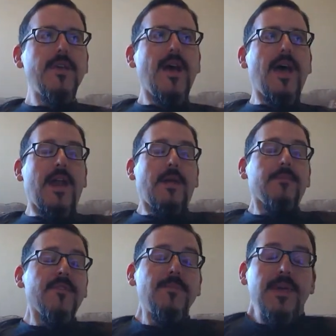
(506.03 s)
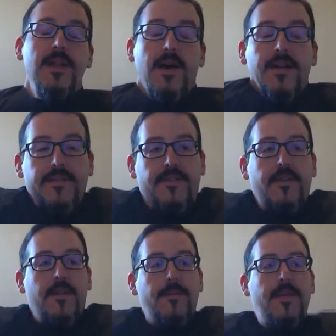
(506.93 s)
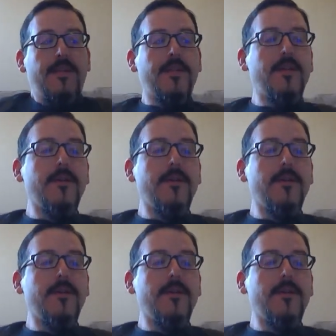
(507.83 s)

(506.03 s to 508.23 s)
And I'm just being honest here. I mean,